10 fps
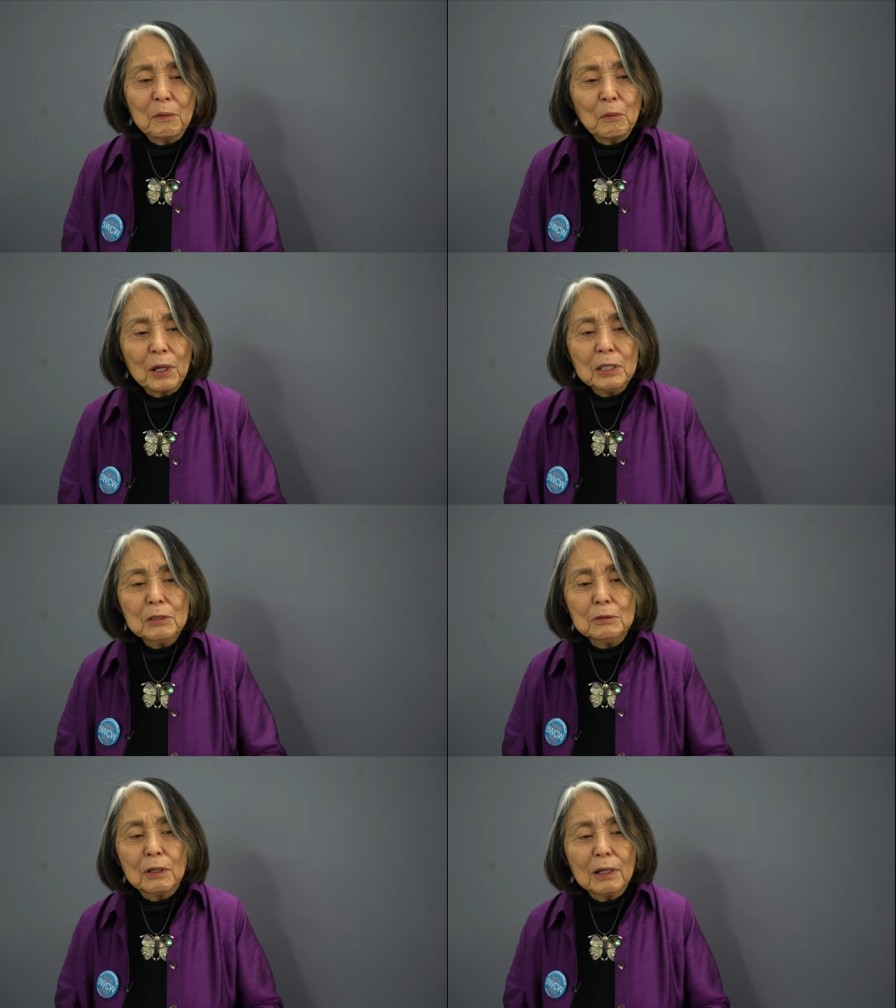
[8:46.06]
when
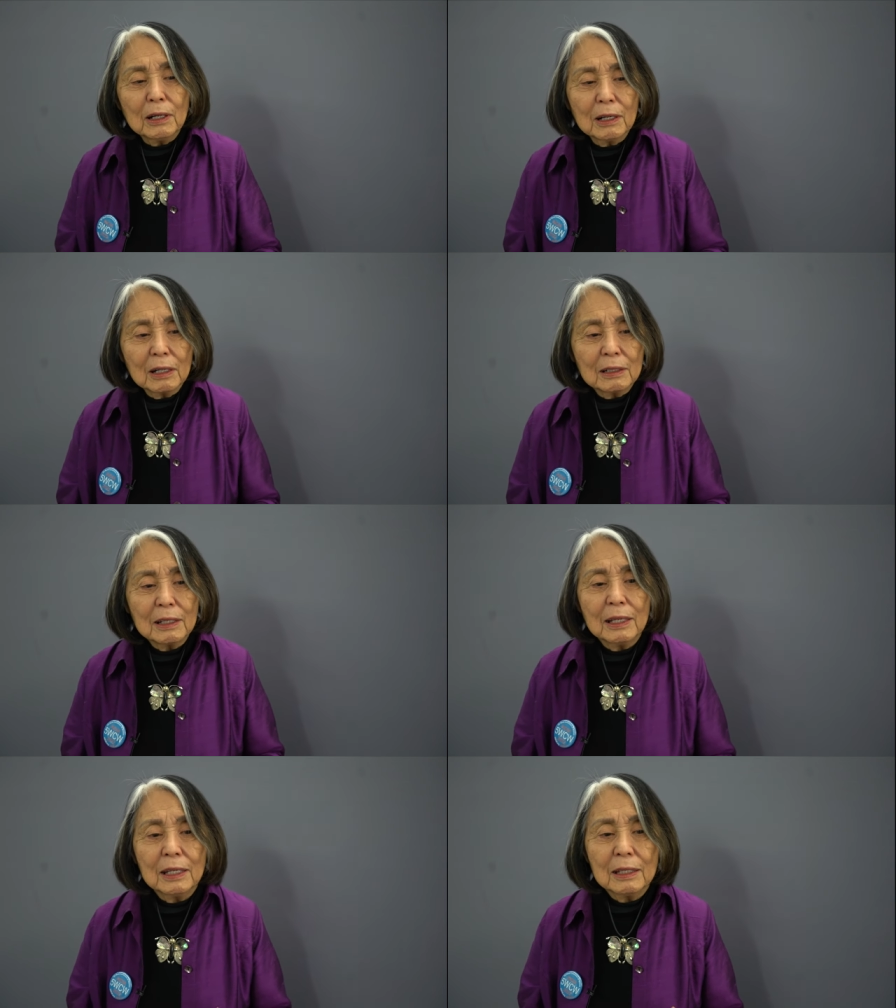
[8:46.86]
you
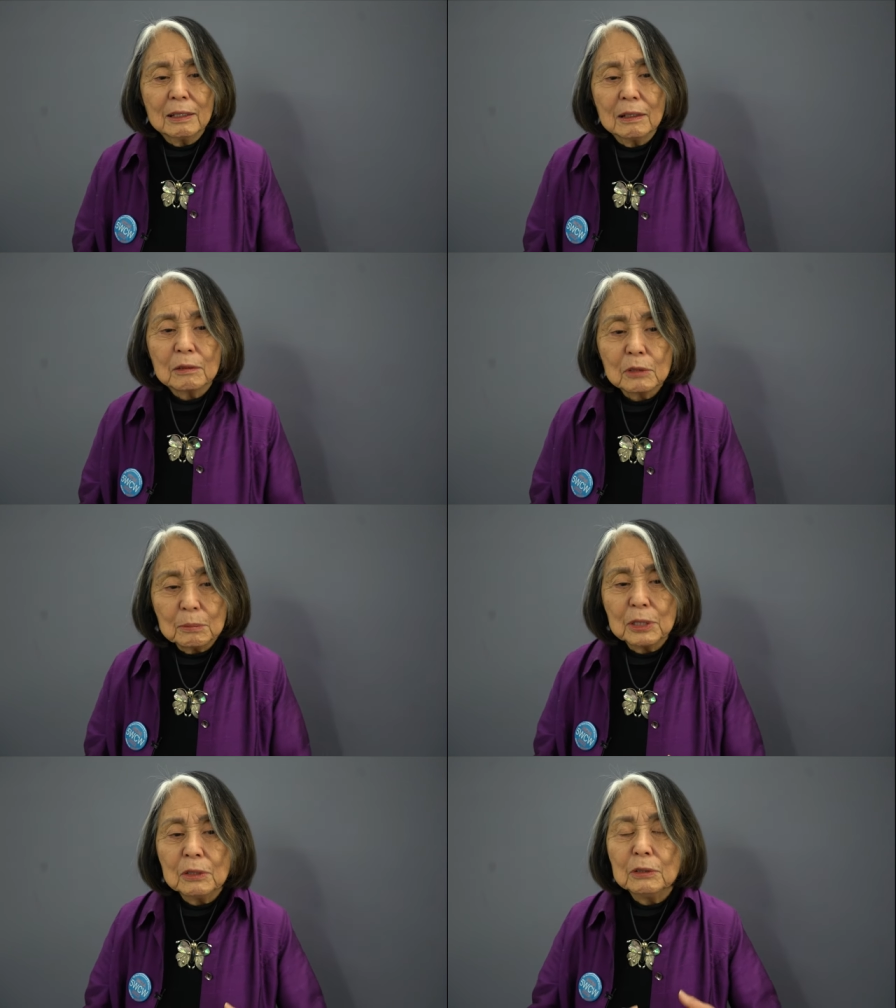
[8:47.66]
are a
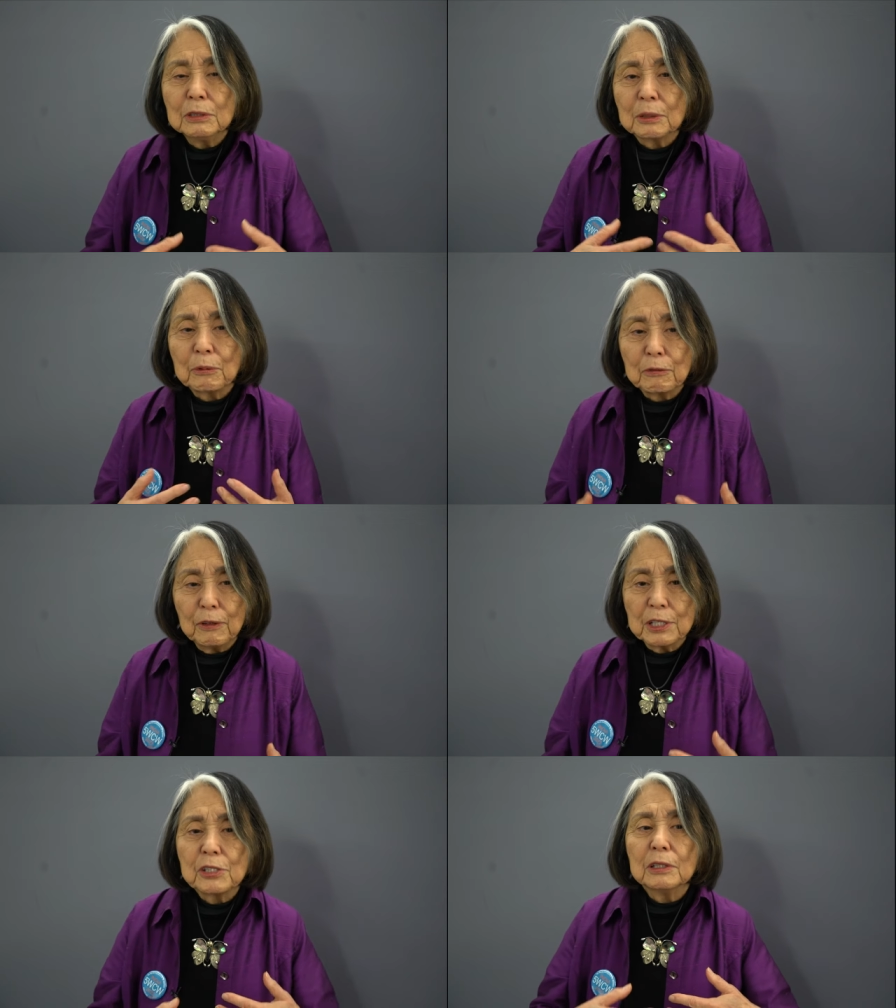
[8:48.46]
woman who's a
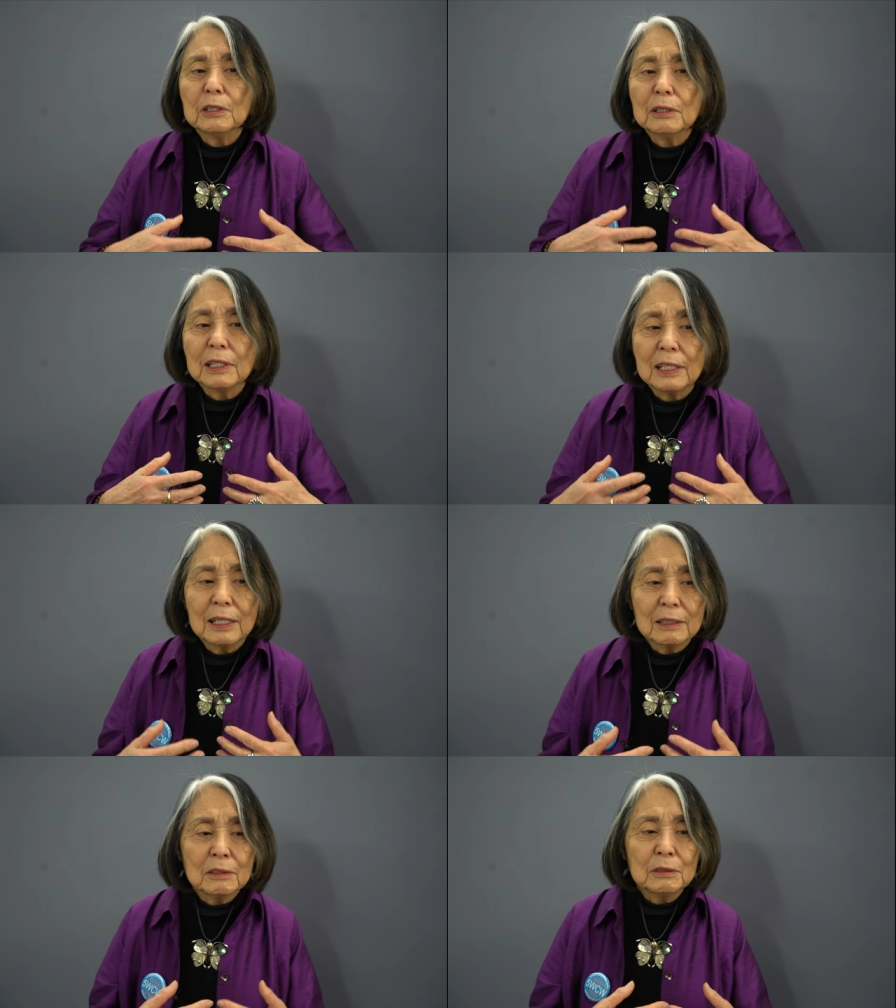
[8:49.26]
professional
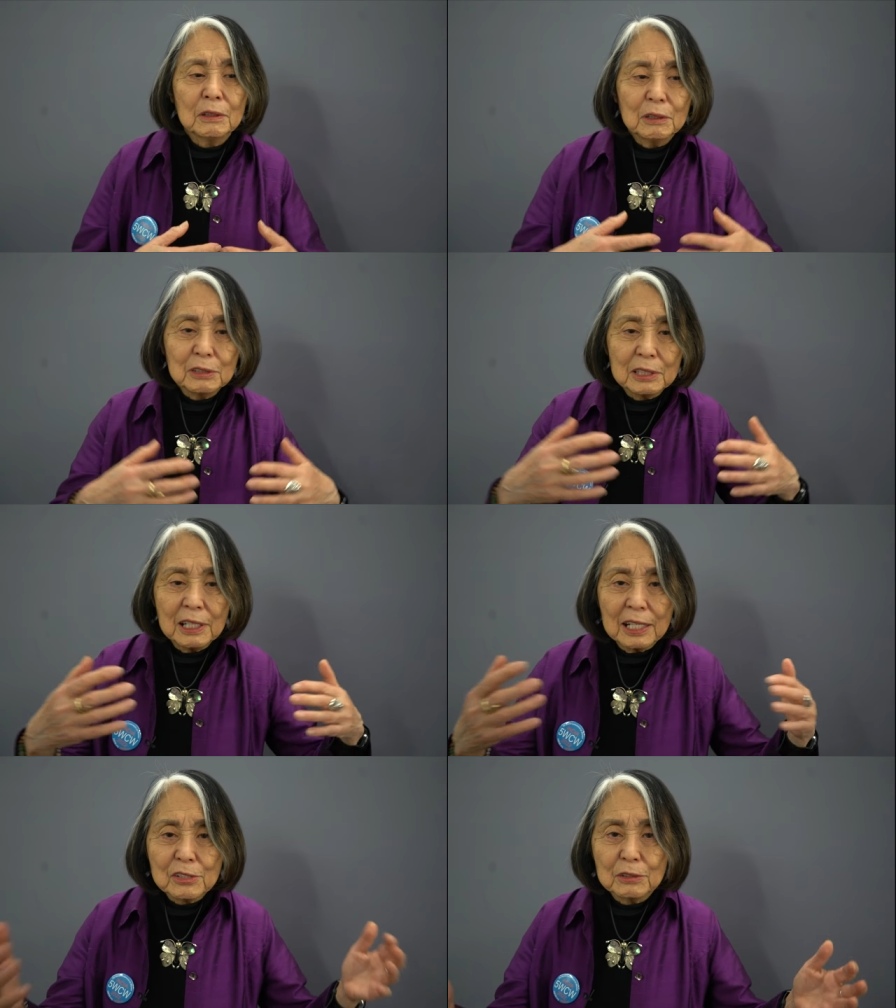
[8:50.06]
and who goes to
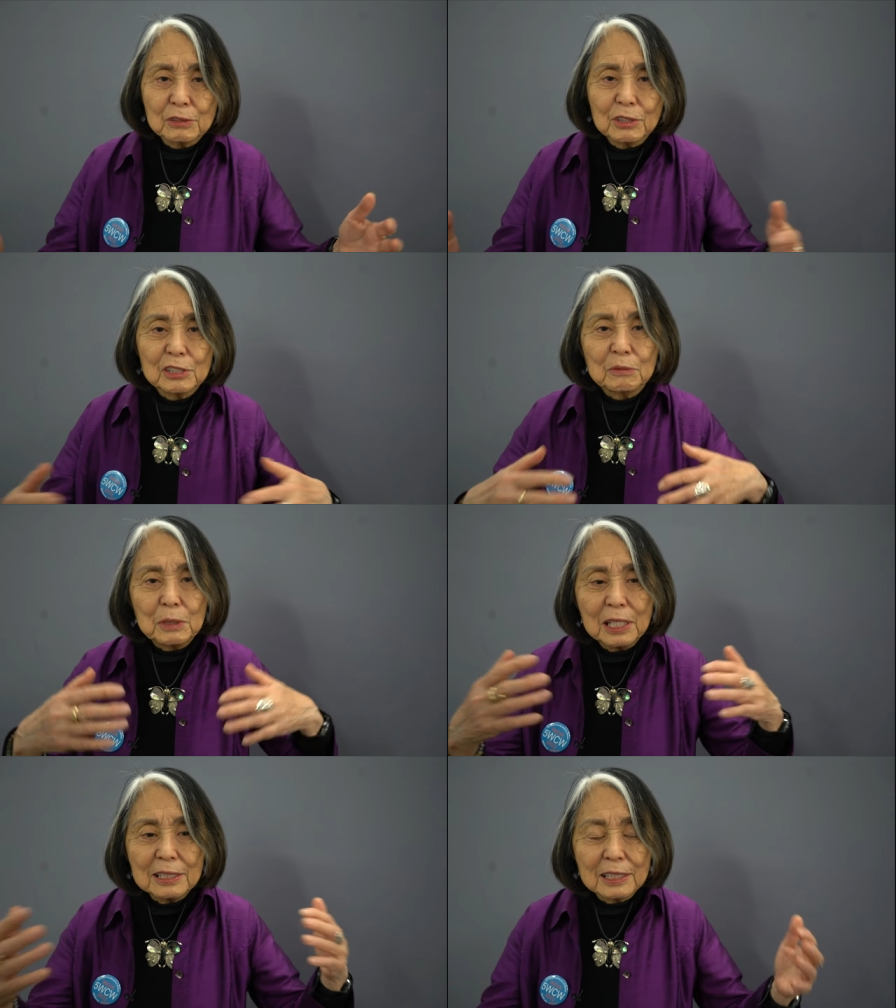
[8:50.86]
national sorts of
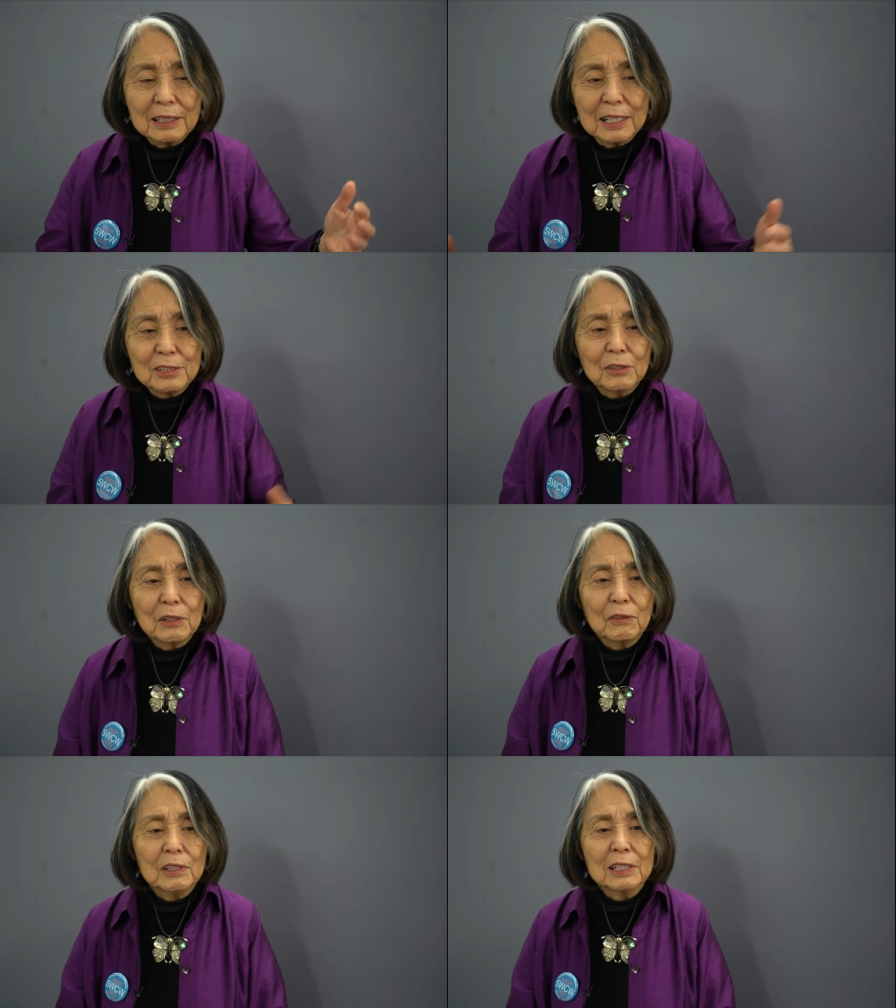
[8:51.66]
meetings and that sort
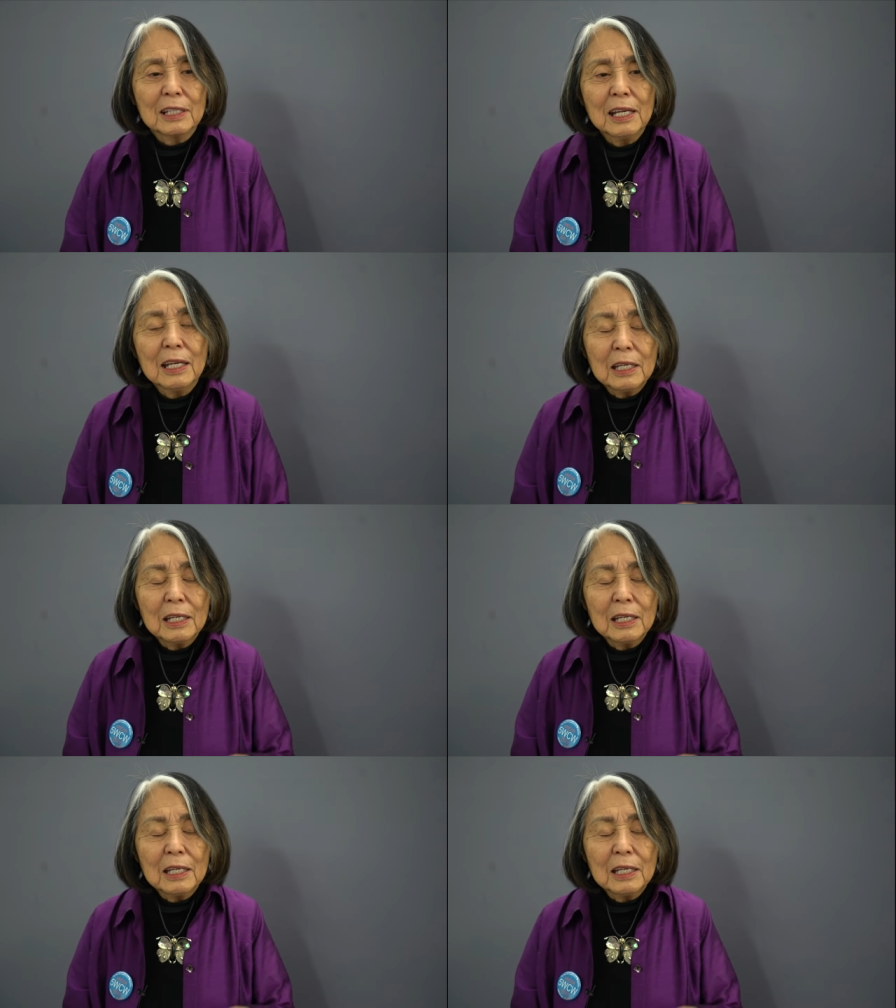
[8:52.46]
of thing,